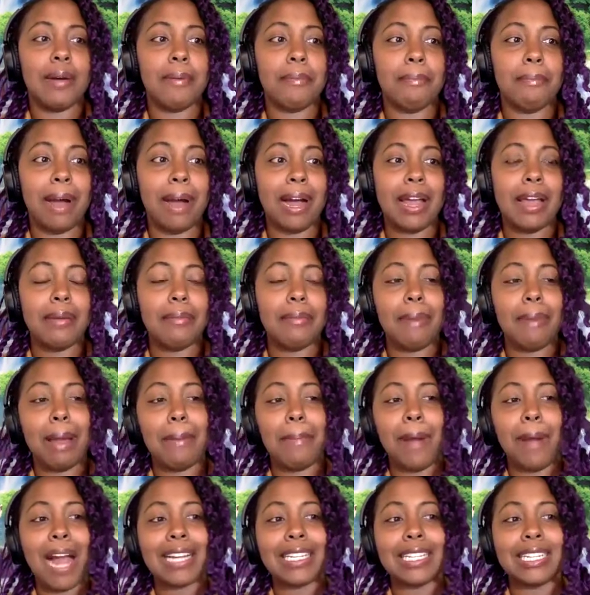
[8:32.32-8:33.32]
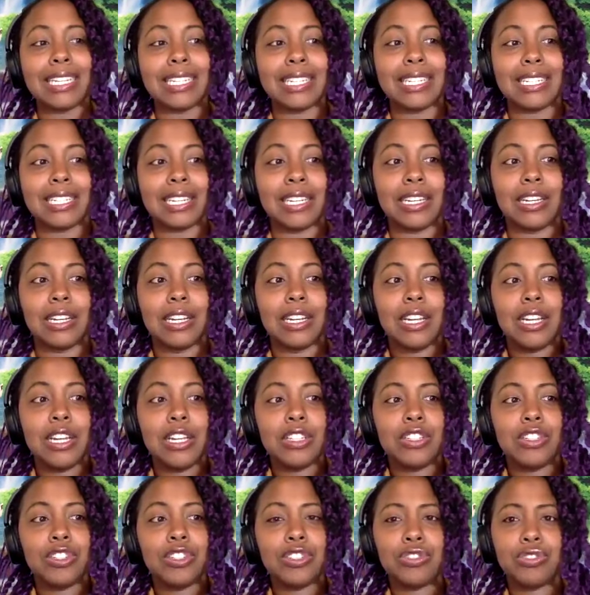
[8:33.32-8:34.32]
my my practice isn't
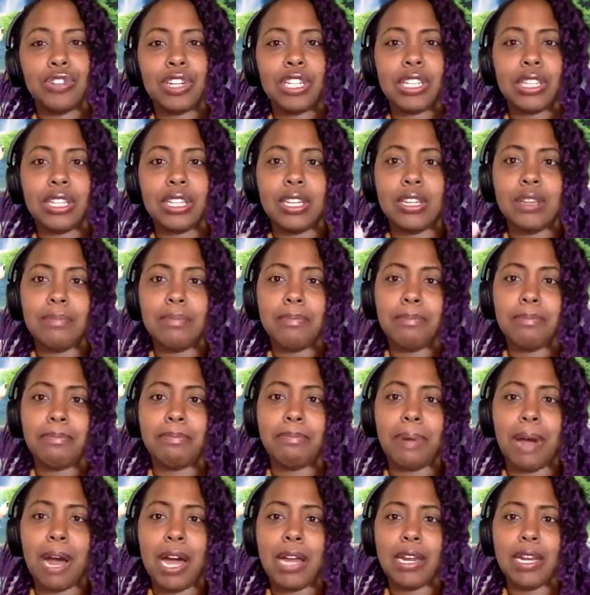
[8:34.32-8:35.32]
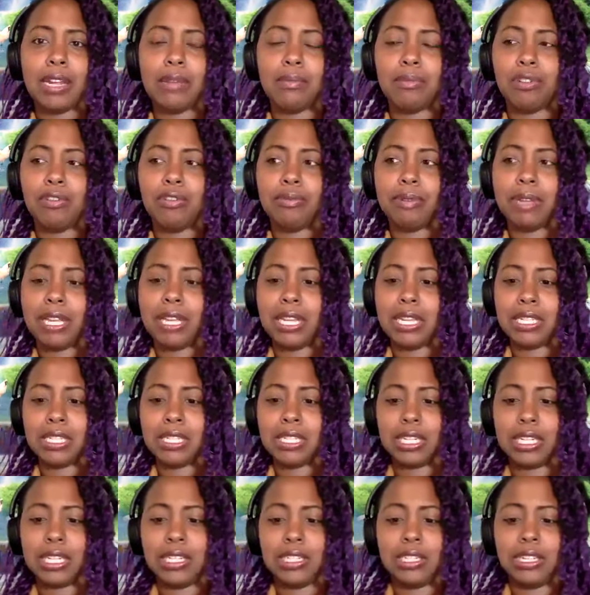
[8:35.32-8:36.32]
strictly body movement
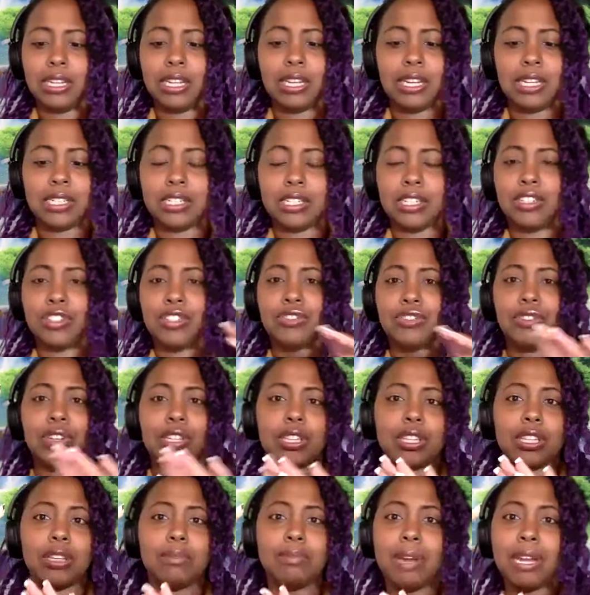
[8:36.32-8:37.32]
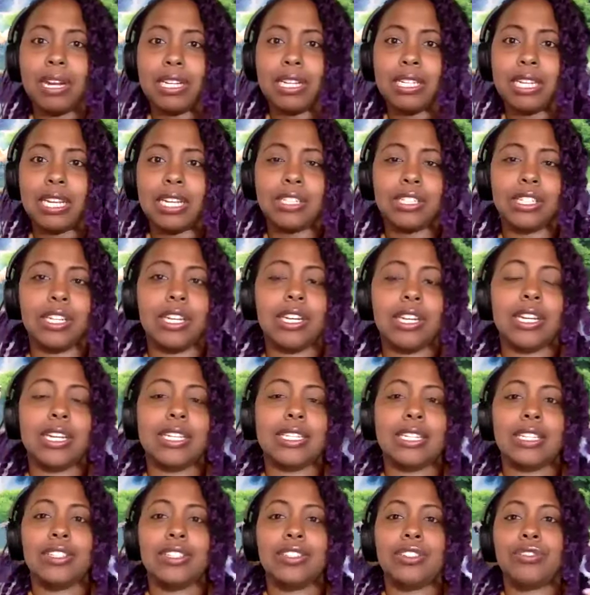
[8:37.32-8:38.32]
isn't it it isn't strictly meditation it
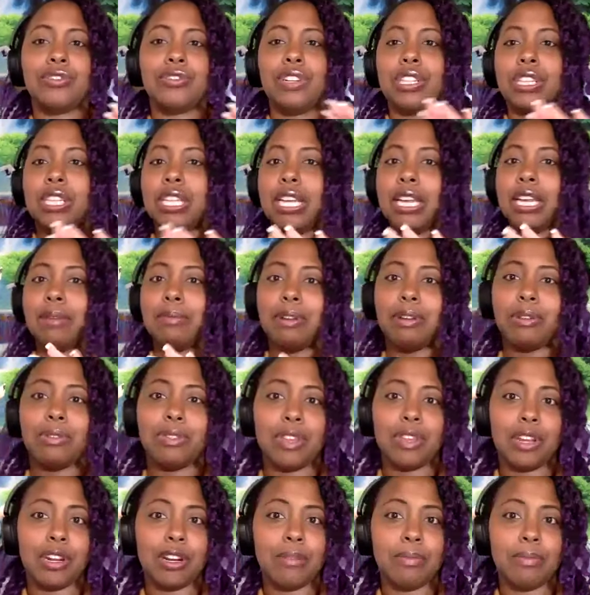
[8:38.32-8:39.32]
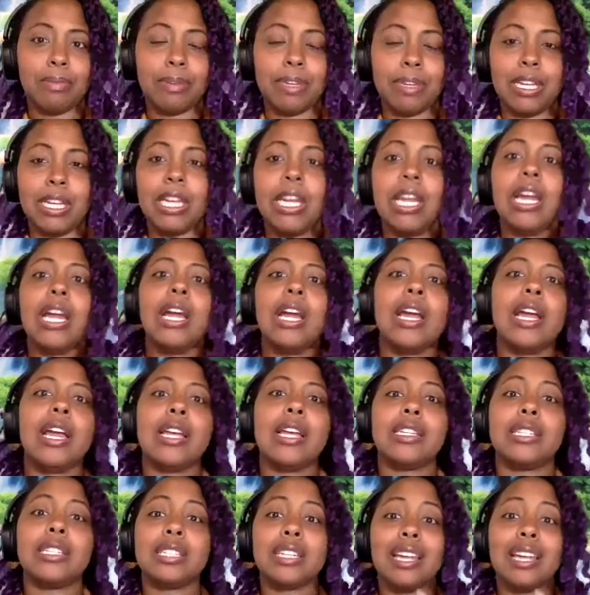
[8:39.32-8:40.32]
isn't strictly hypnotherapy
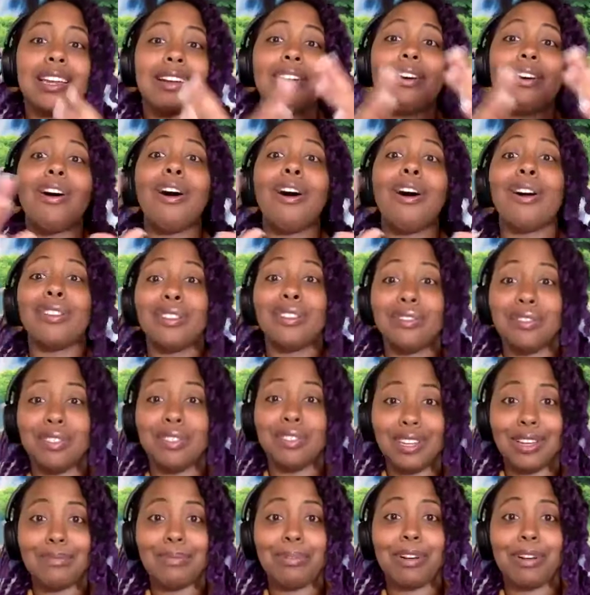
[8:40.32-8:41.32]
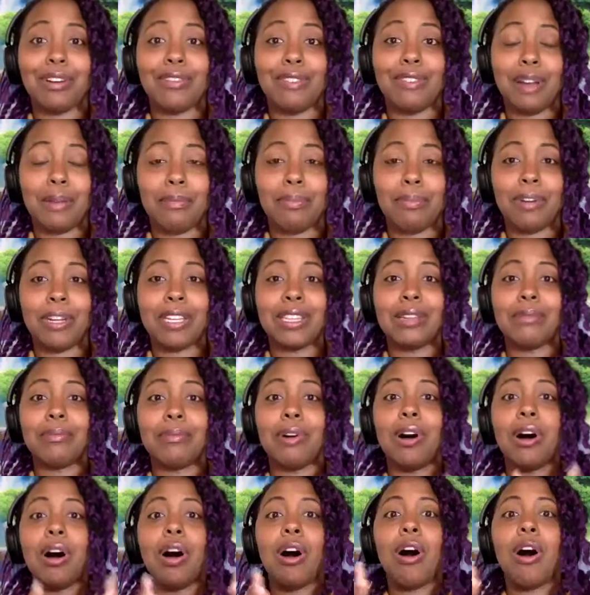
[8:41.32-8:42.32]
it's like all of the above i bring
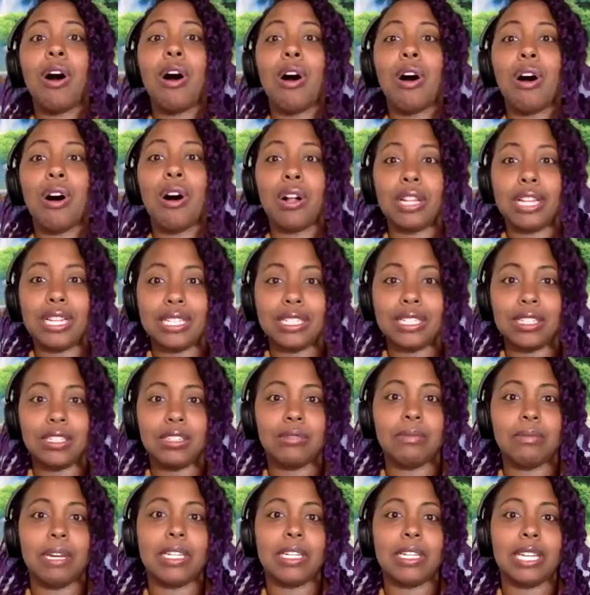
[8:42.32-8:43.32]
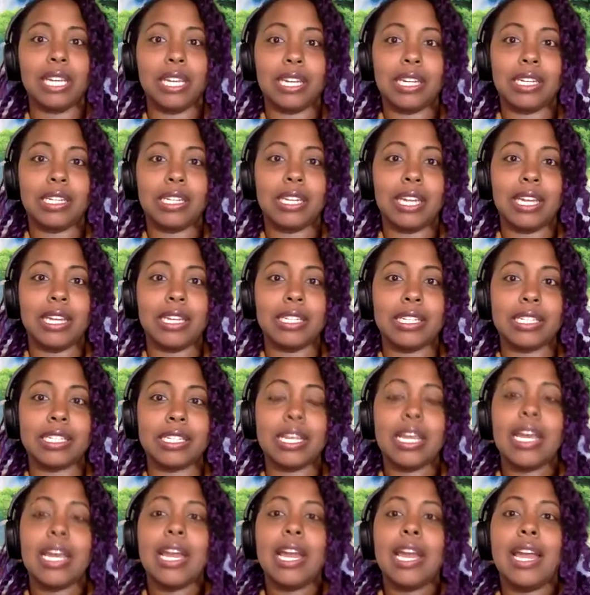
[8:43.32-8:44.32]
them all into my day to
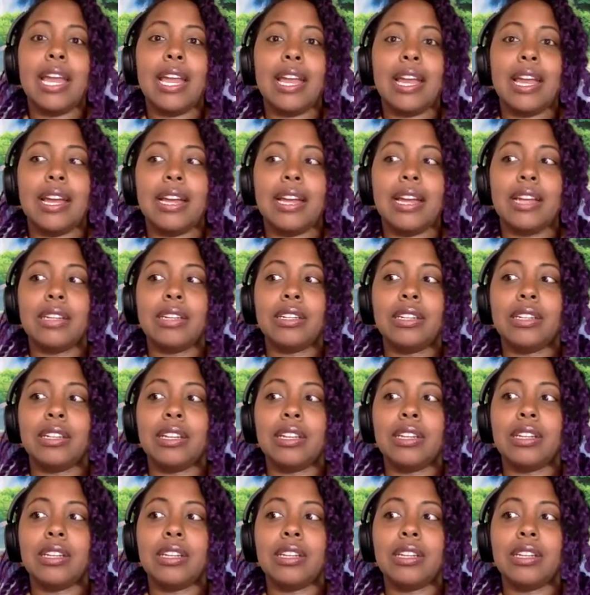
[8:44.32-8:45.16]
days and